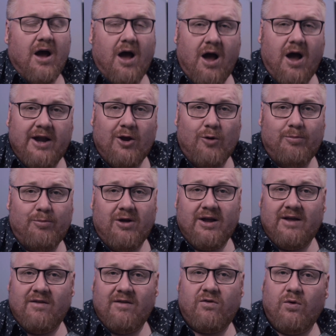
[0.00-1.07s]
audio
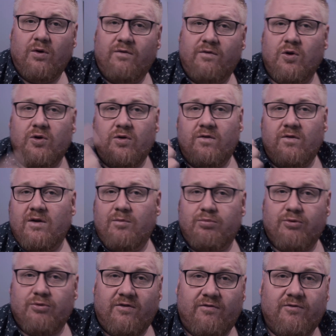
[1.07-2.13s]
plugins. So if you're using
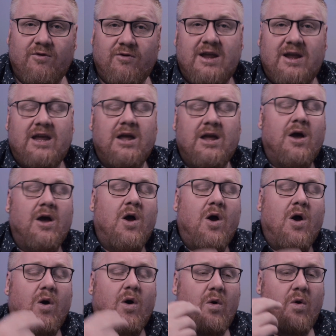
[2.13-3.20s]
Burst Free
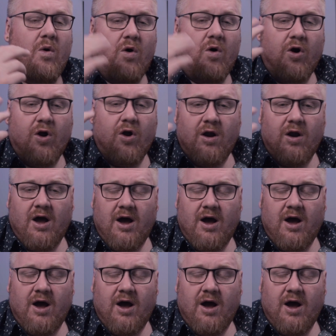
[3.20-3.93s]
or